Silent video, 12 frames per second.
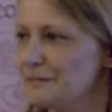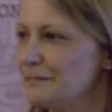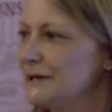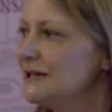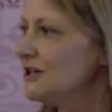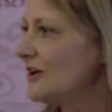
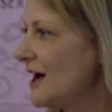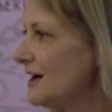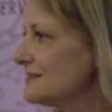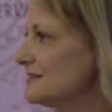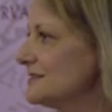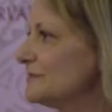But in
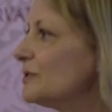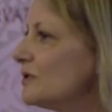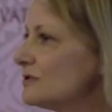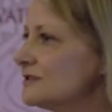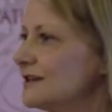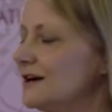Newcastle, the
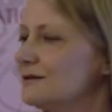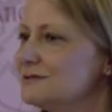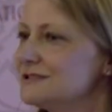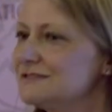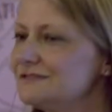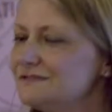portico
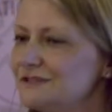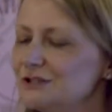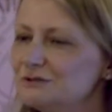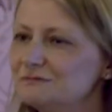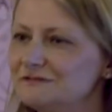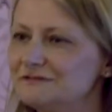was a
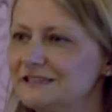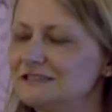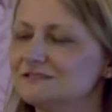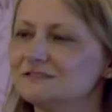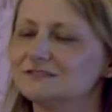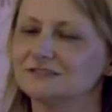
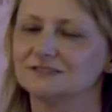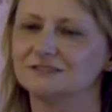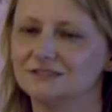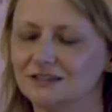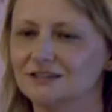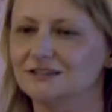fume-filled,
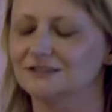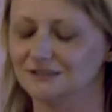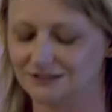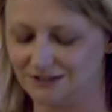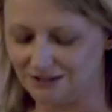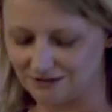
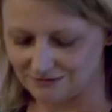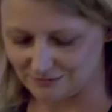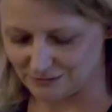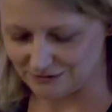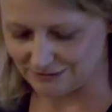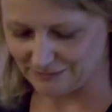dark,
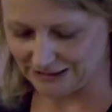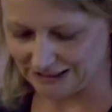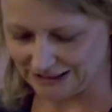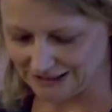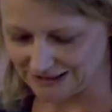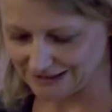horrible
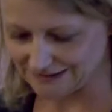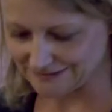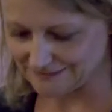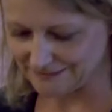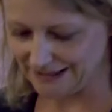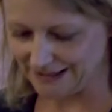space.
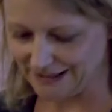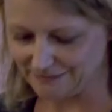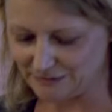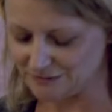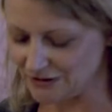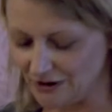
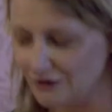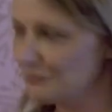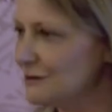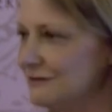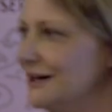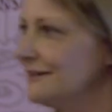It was a
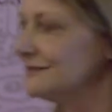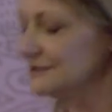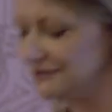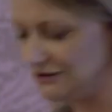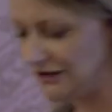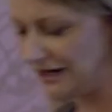horrible arrival
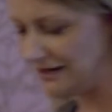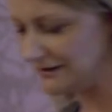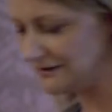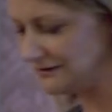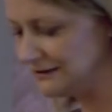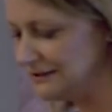to
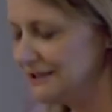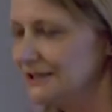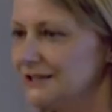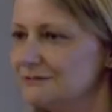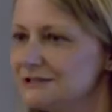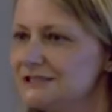Newcastle.
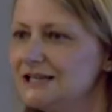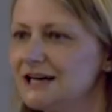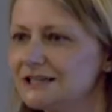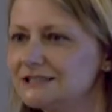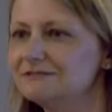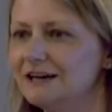It was a
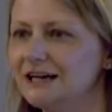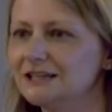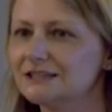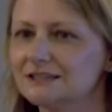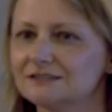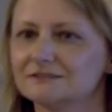taxi rank